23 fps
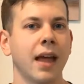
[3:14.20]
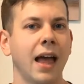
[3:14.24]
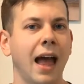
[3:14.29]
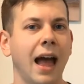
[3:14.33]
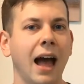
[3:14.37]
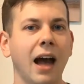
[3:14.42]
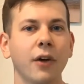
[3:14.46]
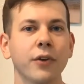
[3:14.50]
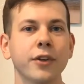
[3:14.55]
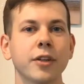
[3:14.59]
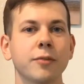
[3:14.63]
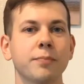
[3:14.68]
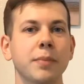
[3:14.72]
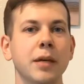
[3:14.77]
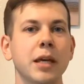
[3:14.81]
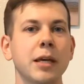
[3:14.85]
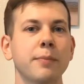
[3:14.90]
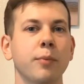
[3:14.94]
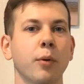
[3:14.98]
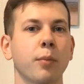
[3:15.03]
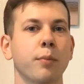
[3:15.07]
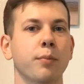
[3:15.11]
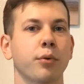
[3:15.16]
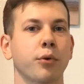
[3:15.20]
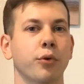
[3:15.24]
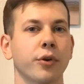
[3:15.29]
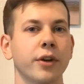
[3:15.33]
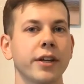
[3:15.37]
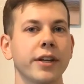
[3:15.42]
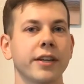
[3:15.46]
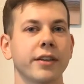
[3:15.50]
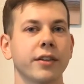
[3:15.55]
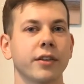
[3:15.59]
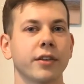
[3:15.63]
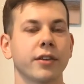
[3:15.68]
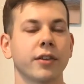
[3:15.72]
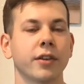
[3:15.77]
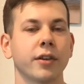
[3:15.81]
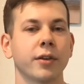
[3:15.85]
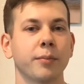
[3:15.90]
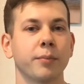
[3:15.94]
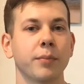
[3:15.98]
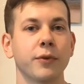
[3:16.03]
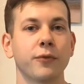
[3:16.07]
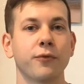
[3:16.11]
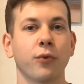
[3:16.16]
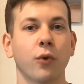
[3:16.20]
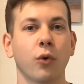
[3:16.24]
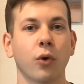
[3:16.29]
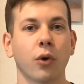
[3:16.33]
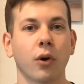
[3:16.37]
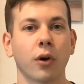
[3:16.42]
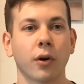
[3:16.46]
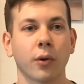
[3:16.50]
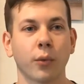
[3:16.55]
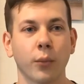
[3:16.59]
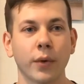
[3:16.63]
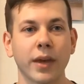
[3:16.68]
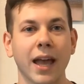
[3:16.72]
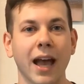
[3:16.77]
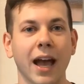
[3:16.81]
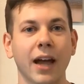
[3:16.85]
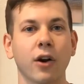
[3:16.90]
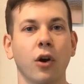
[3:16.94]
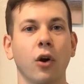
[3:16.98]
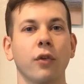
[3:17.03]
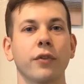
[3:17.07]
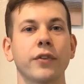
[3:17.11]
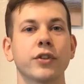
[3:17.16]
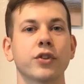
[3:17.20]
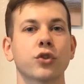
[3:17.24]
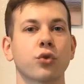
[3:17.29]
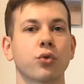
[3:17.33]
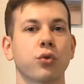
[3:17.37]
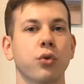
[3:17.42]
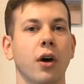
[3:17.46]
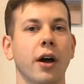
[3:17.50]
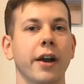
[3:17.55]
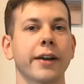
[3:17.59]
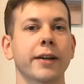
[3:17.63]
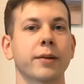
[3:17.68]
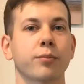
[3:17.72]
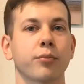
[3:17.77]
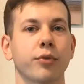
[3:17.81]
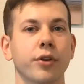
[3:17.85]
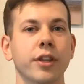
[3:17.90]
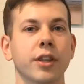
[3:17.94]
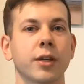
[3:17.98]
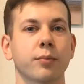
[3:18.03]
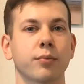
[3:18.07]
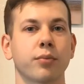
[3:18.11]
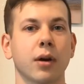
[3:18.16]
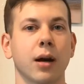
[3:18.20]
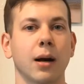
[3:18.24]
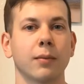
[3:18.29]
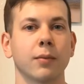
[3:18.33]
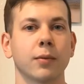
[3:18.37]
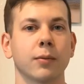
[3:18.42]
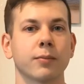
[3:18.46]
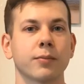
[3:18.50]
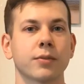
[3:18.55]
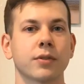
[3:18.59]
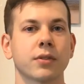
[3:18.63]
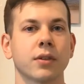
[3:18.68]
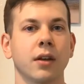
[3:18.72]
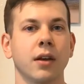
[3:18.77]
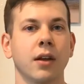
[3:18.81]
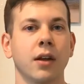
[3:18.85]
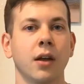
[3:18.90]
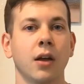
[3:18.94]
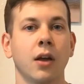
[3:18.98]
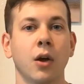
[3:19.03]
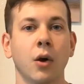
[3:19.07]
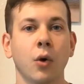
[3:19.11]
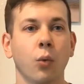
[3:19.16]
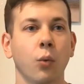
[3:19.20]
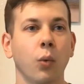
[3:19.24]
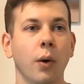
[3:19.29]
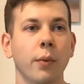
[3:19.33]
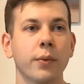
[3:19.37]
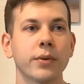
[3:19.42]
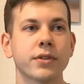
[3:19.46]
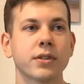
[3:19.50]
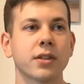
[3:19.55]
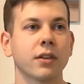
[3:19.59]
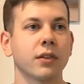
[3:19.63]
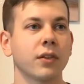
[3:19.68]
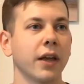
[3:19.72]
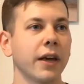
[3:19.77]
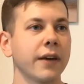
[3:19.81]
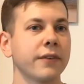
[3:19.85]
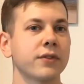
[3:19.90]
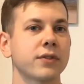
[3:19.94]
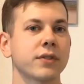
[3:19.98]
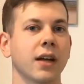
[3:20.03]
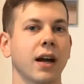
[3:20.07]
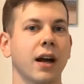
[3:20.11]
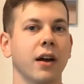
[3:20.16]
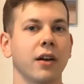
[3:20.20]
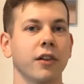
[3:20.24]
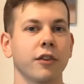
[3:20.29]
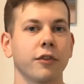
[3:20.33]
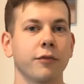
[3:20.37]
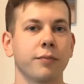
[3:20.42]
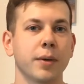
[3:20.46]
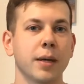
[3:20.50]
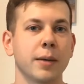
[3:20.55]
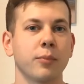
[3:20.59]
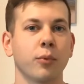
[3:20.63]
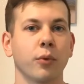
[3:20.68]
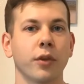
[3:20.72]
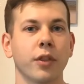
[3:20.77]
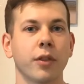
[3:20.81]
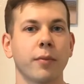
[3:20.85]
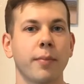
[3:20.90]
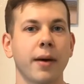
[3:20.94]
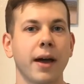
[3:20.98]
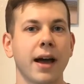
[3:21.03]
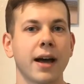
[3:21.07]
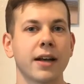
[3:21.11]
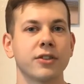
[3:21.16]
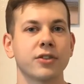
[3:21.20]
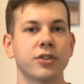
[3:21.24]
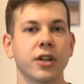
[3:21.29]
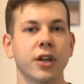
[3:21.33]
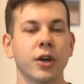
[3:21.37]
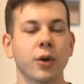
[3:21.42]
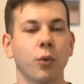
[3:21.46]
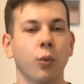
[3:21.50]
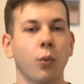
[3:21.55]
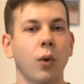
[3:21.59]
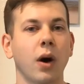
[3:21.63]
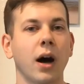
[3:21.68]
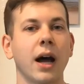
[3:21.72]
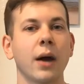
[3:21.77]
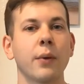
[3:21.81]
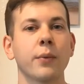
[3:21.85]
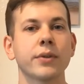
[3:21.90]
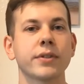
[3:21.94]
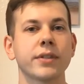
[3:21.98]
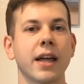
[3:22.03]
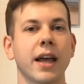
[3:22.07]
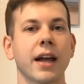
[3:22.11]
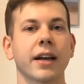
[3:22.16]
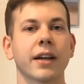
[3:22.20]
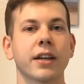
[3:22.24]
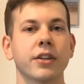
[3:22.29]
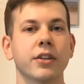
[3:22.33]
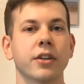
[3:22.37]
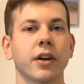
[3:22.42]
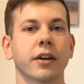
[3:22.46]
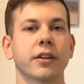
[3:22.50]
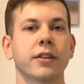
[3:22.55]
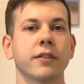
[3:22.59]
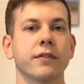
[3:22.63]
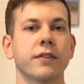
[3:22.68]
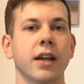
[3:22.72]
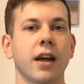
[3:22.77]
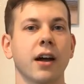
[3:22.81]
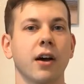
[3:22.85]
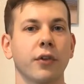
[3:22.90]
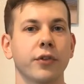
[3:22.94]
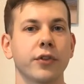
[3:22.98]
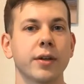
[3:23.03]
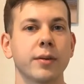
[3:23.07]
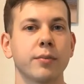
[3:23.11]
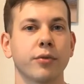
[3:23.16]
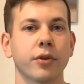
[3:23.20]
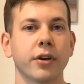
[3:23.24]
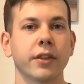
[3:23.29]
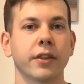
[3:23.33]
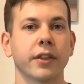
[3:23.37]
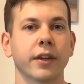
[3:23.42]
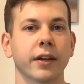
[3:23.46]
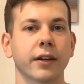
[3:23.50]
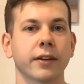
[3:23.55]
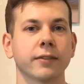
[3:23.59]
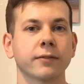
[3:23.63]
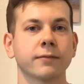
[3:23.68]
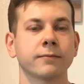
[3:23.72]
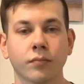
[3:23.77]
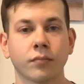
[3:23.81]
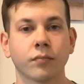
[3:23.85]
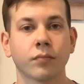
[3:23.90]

How did people breathe before we had all these chronic breathing problems? What was the lifestyle of people in the past, and why was that conducted to healthy breathing?